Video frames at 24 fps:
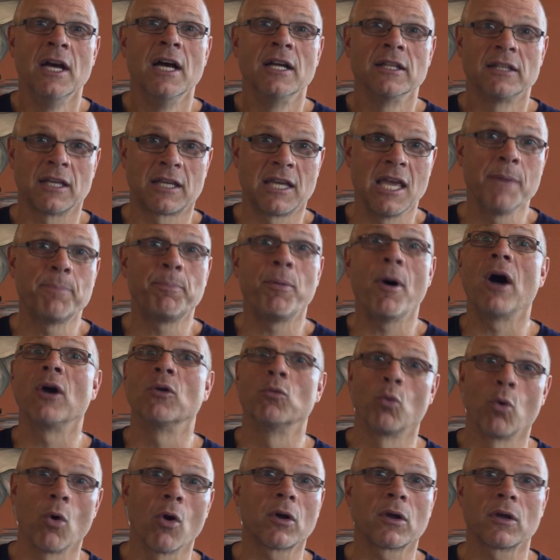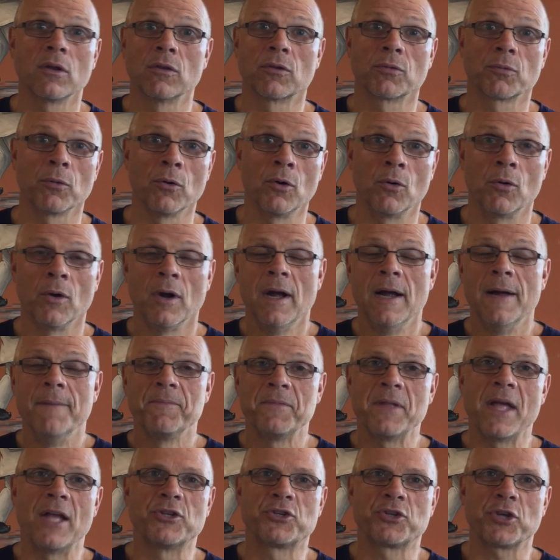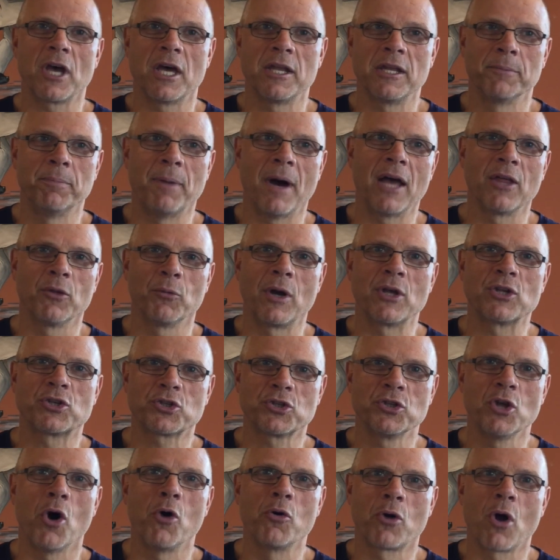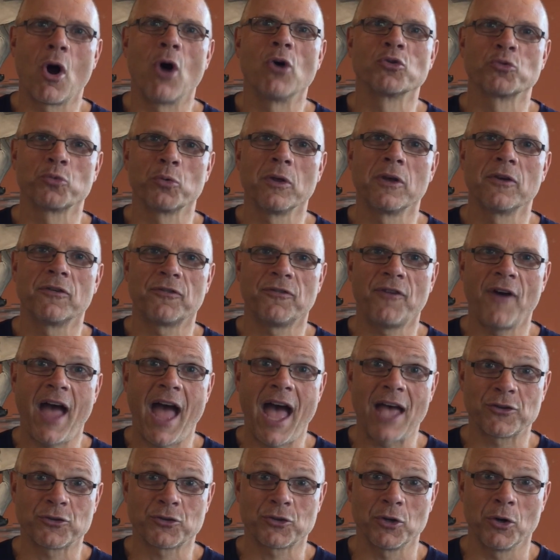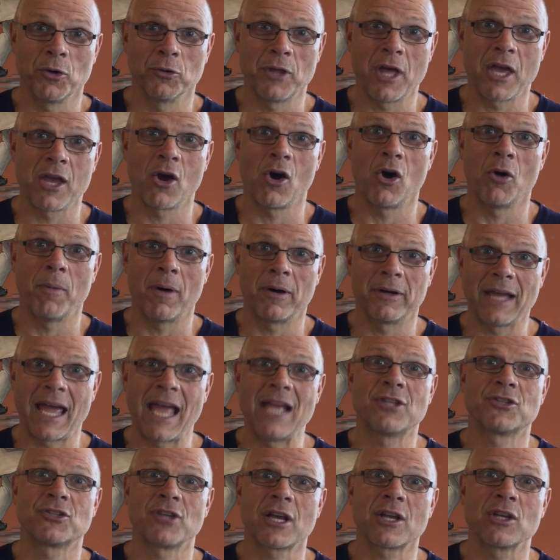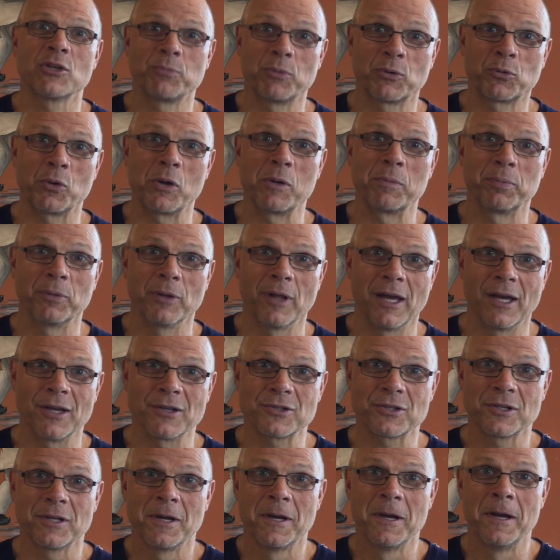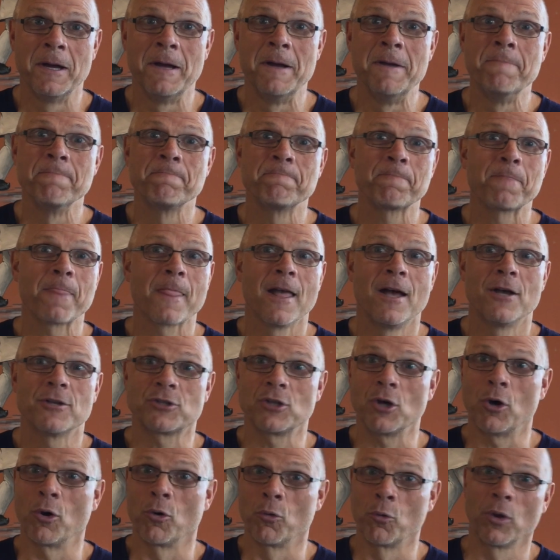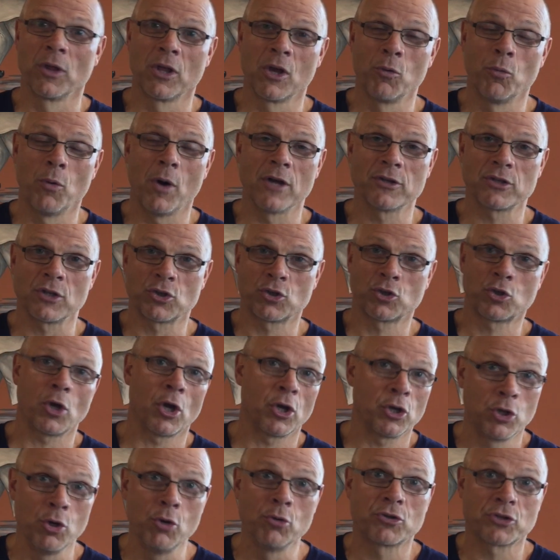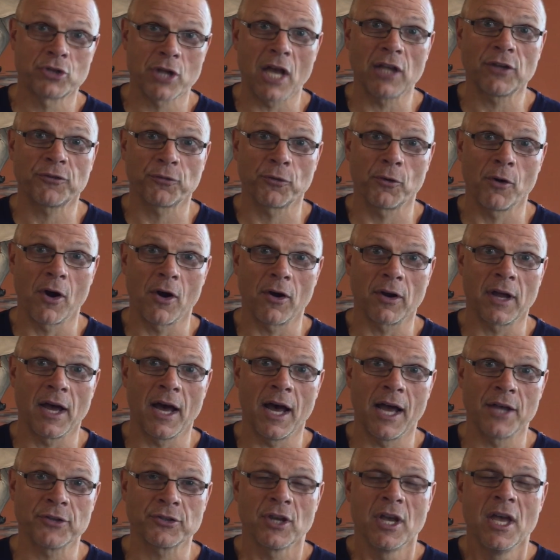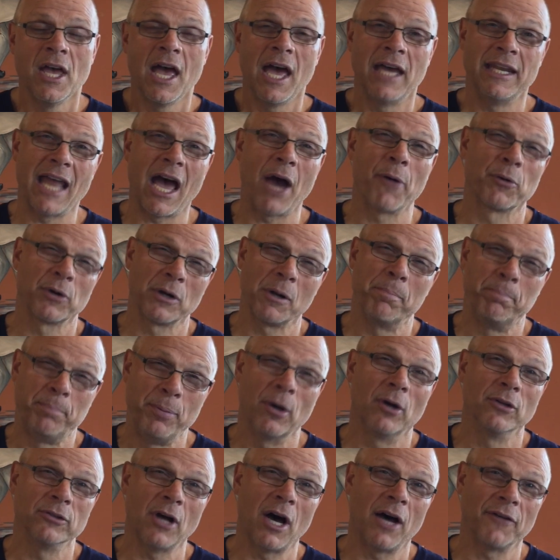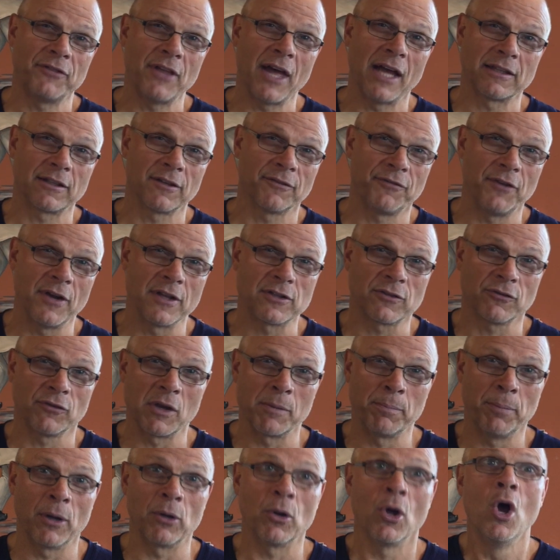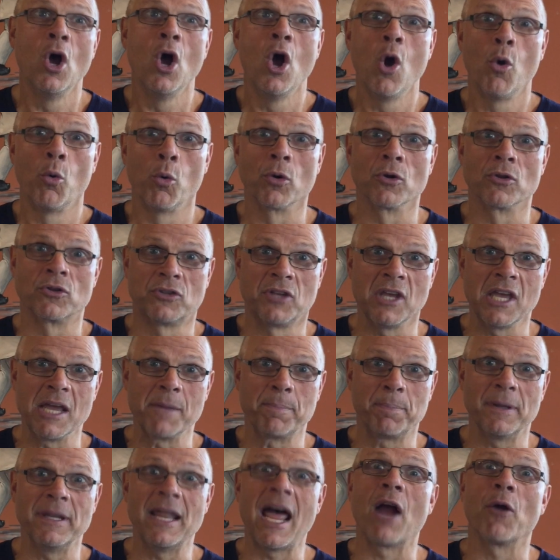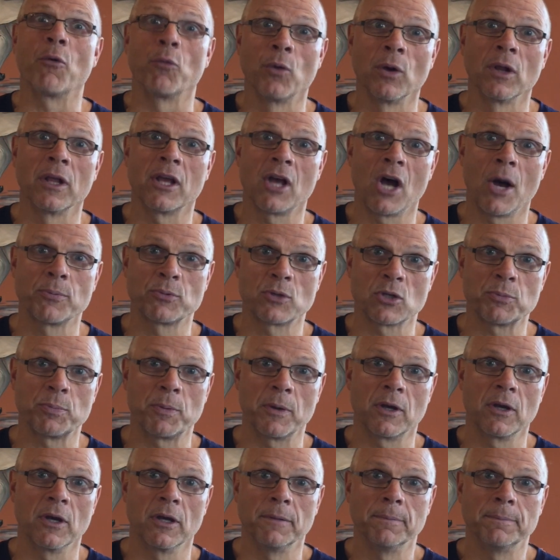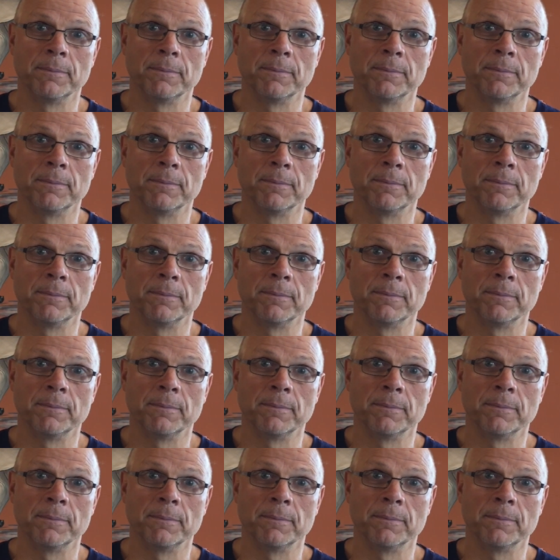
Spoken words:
to keep on working through. And by the way, snow goes really fast, so they go about 8 seconds between plays. So it really was a huge test for our guys. And now we're going to build off that defensively. But we're deep, and that really helps us be good.